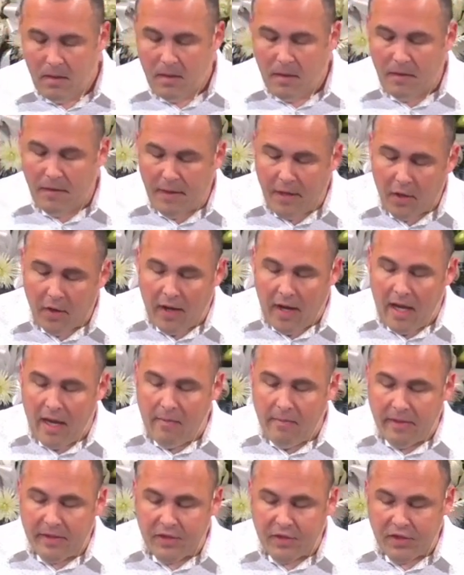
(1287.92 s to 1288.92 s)
Their
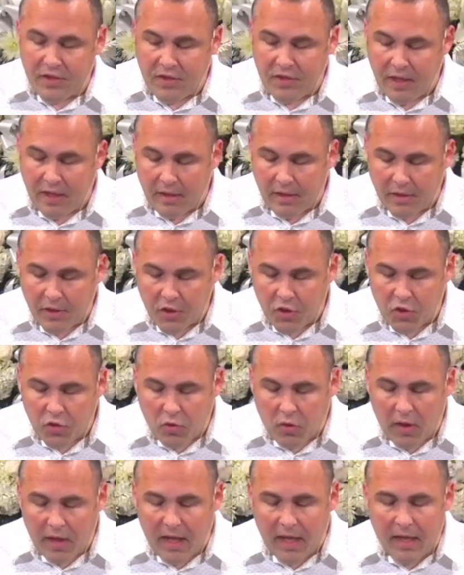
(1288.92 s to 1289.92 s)
aim is to steal and
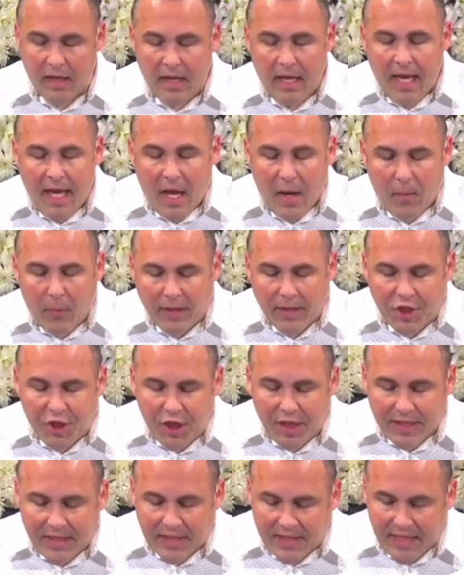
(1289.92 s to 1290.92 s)
destroy. When
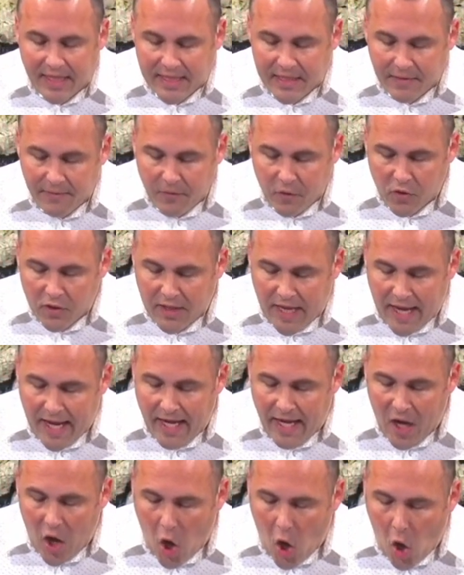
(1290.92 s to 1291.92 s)
Jesus says in verse
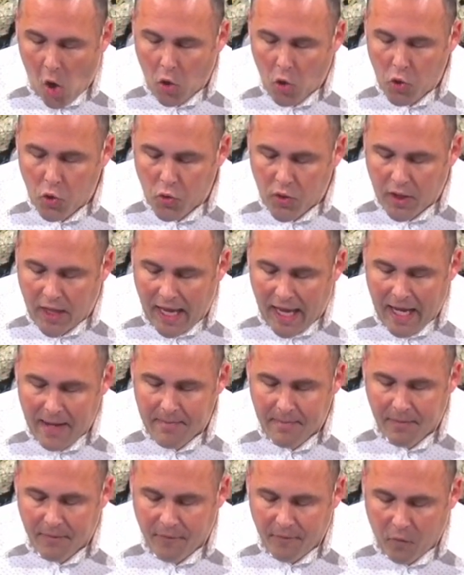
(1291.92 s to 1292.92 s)
8, All who came
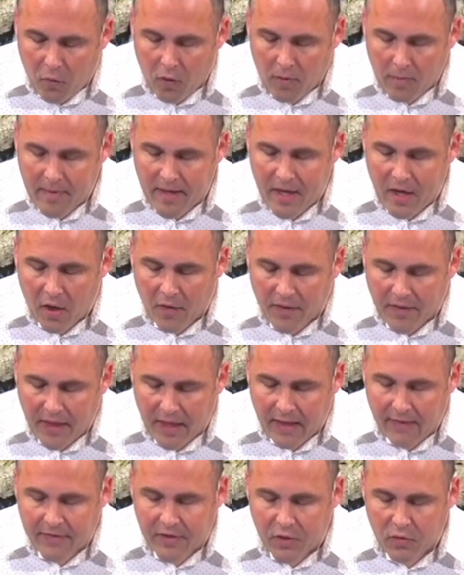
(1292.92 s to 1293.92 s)
before me are
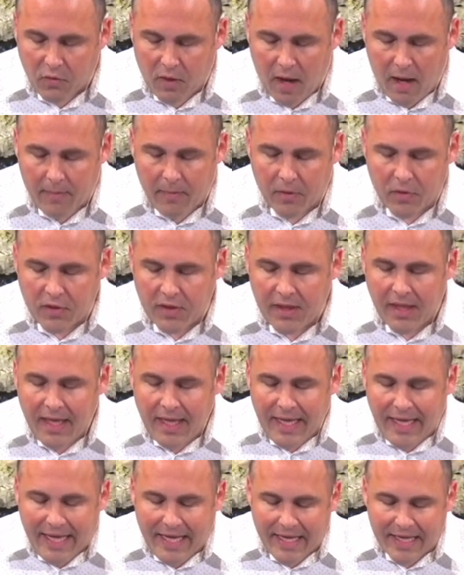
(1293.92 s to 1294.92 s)
thieves and robbers,
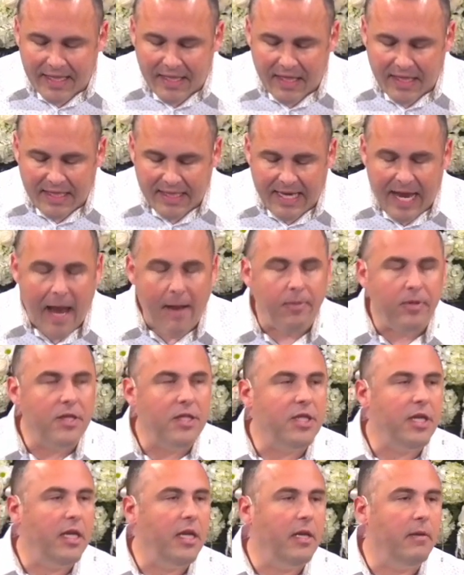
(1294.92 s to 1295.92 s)
he is
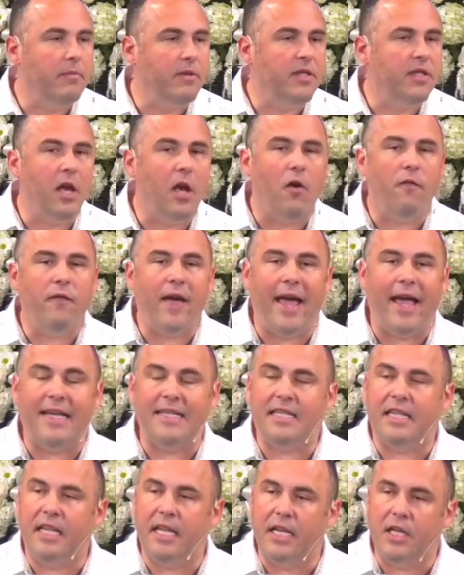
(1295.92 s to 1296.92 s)
establishing himself
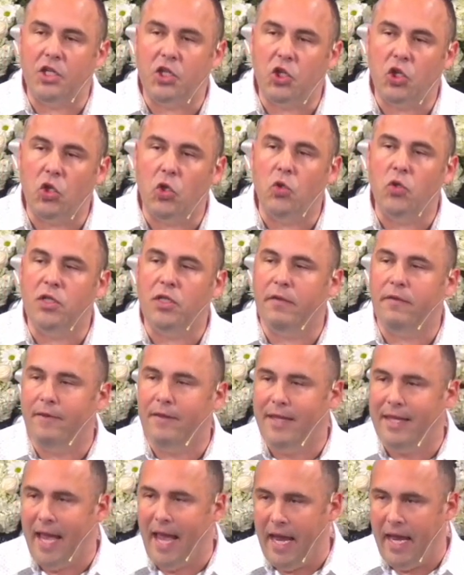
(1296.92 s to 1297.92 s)
as the
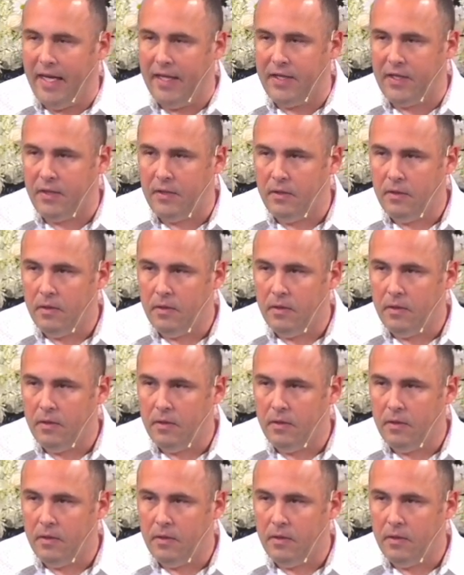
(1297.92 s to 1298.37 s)
exclusive gate.